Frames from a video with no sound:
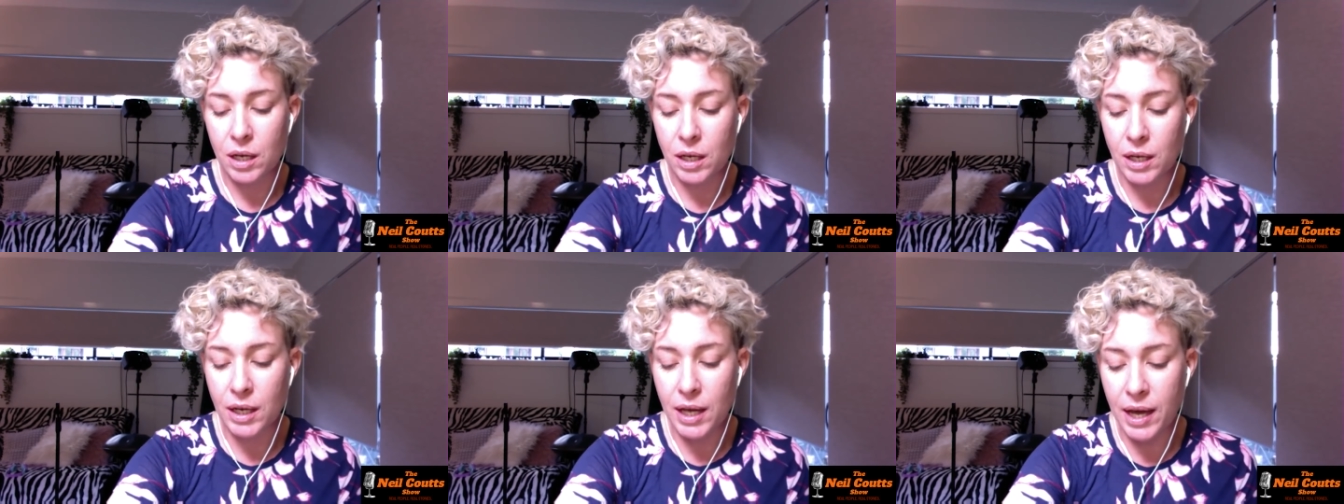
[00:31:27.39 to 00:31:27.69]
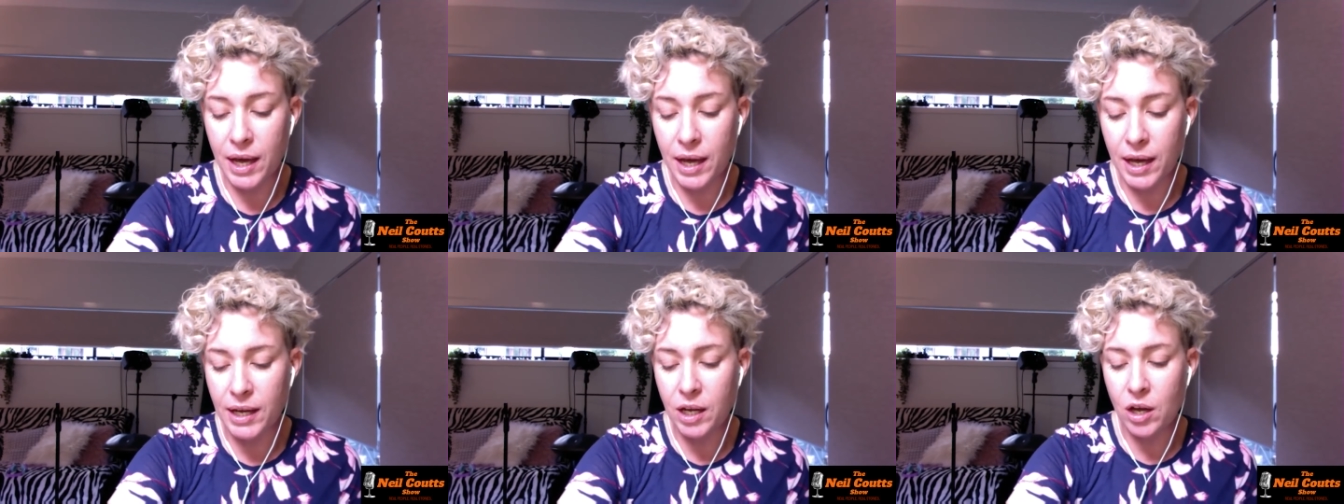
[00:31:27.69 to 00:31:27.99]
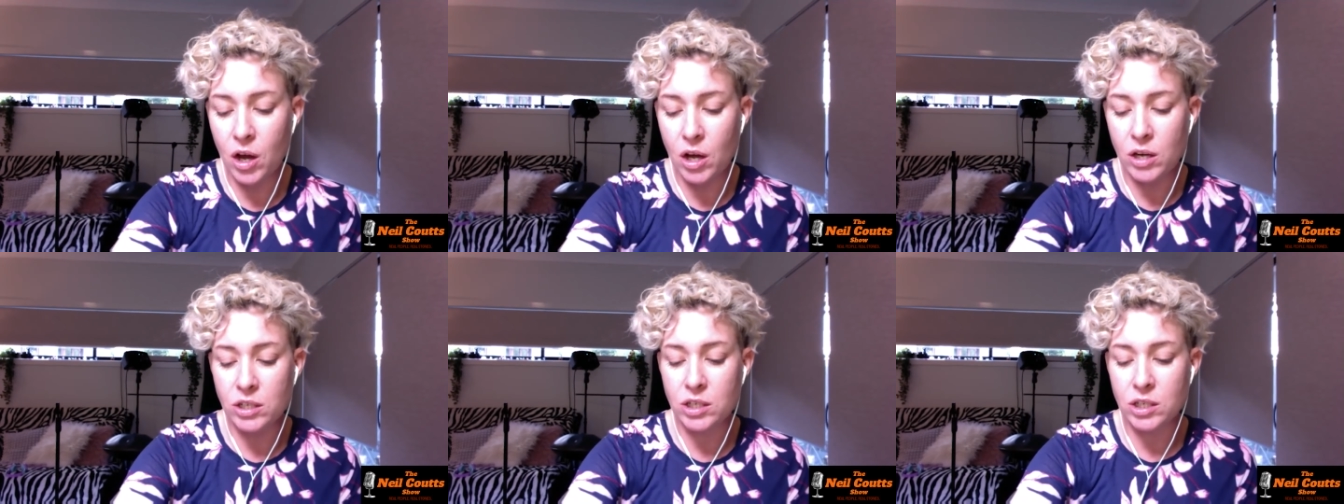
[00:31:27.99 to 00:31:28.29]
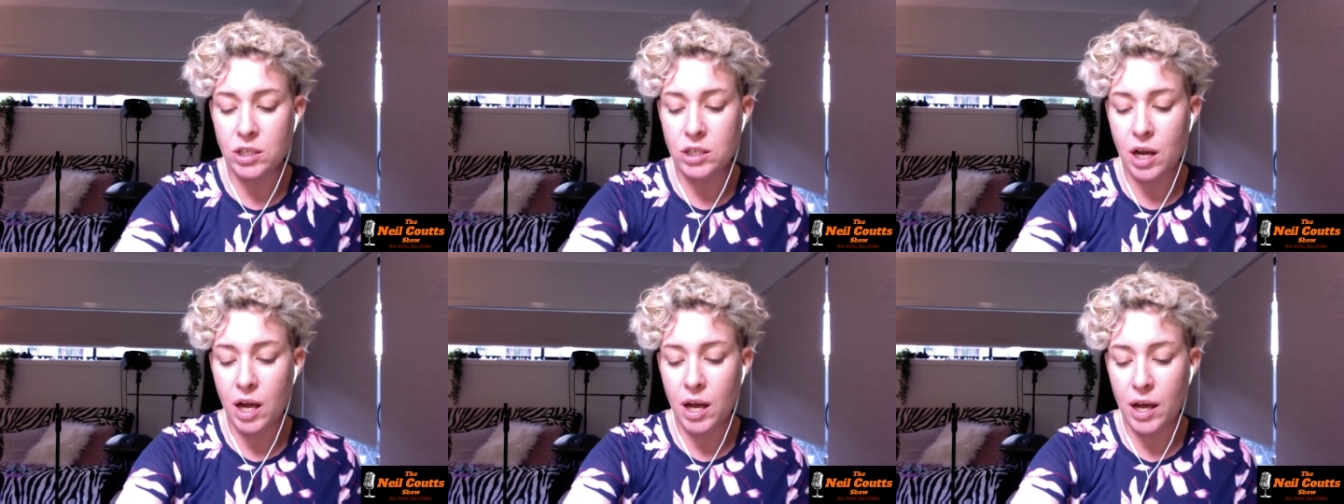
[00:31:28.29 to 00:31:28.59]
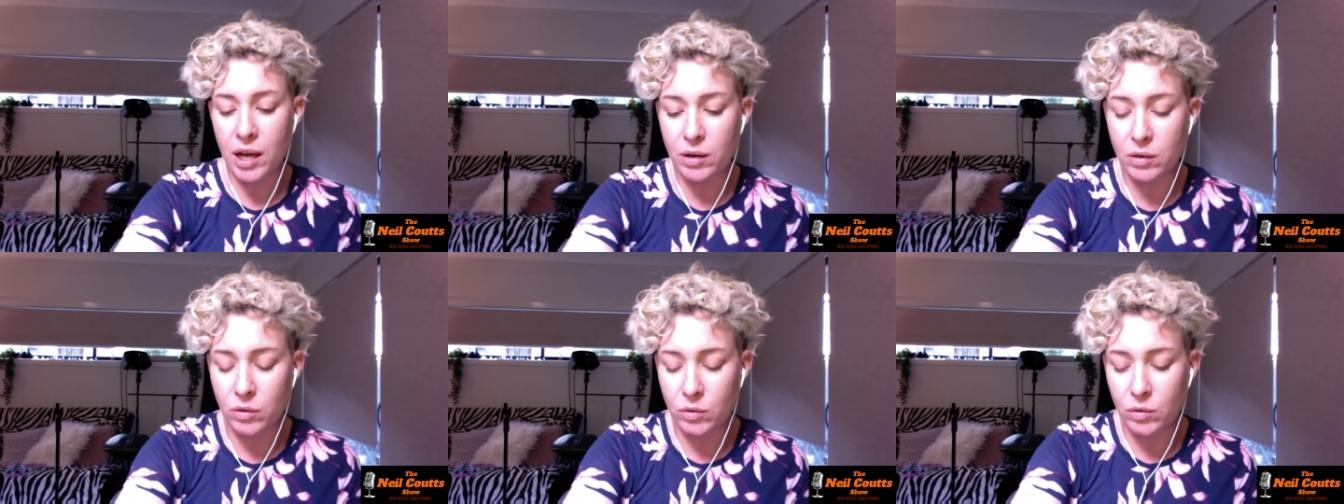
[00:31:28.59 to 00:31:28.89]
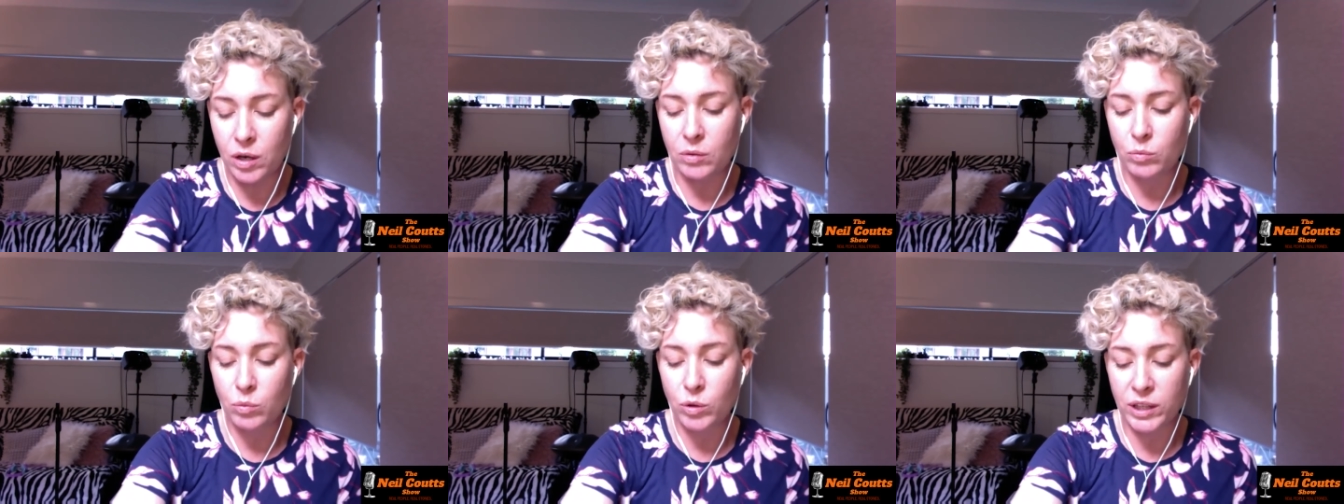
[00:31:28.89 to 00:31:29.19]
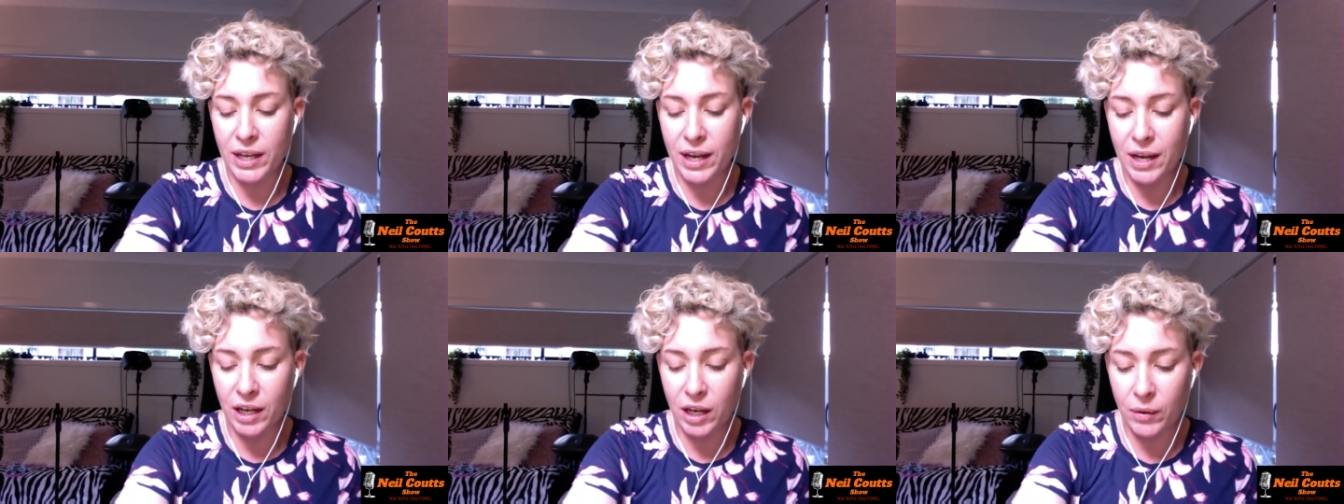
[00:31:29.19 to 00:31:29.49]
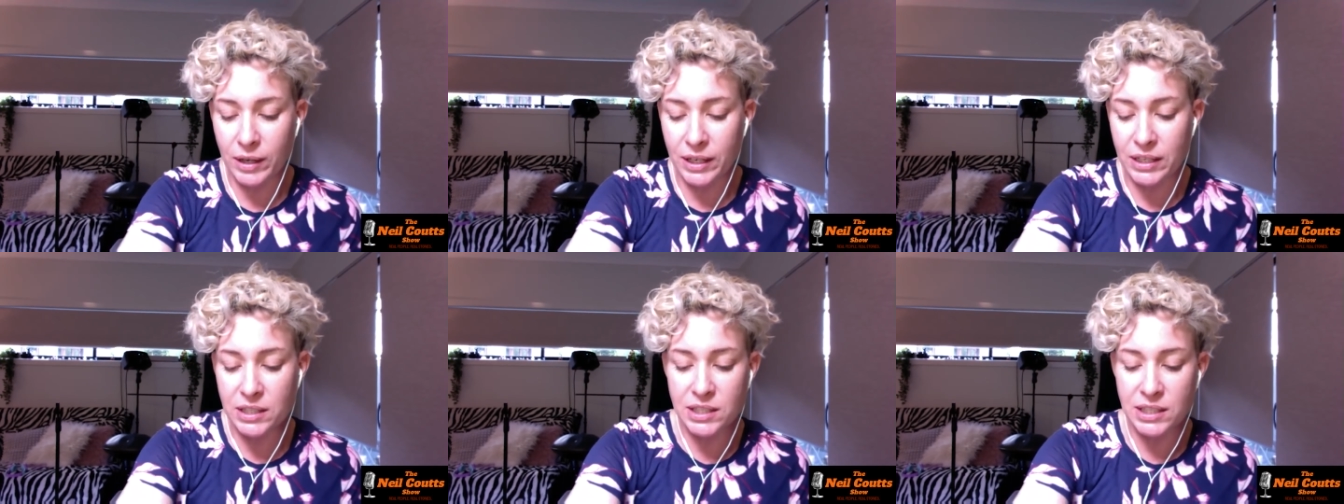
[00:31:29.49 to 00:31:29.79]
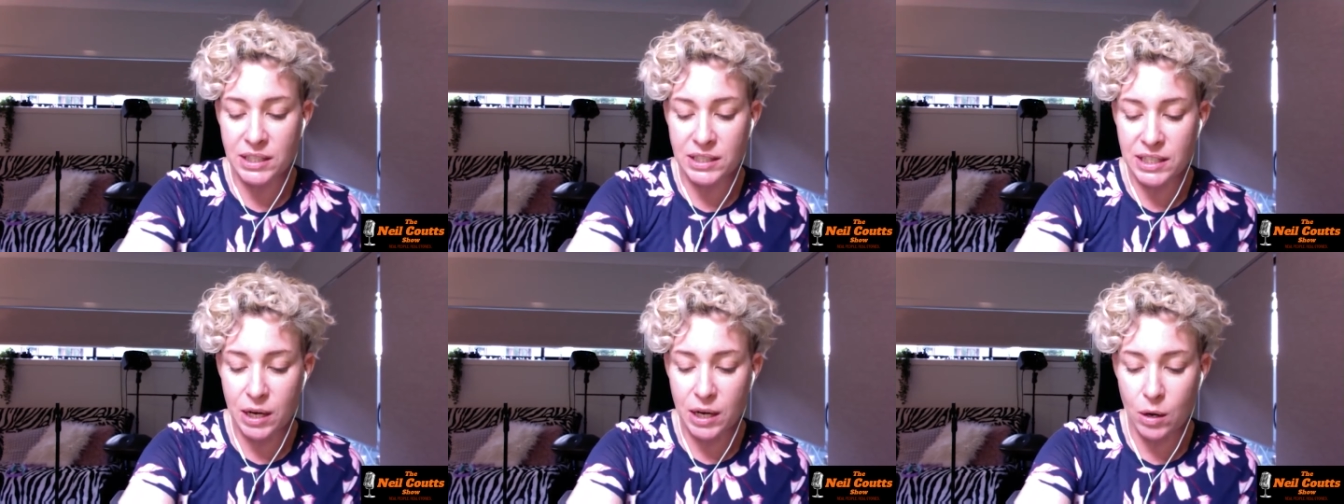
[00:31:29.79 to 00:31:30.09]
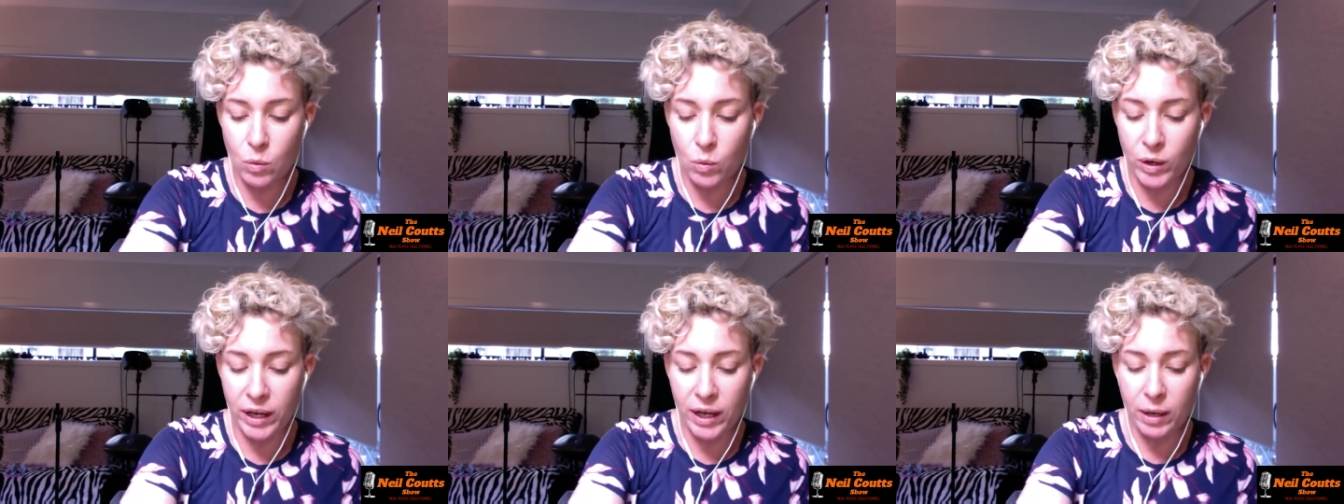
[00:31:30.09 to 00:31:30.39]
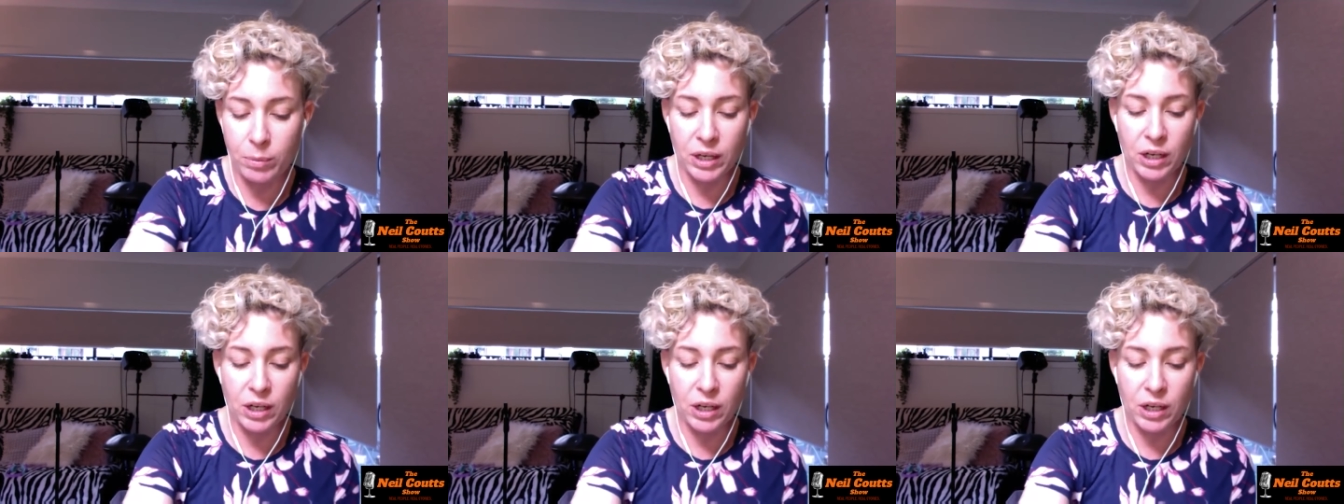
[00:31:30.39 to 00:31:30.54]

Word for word: yeah, it got uh, and, and without going into detail where,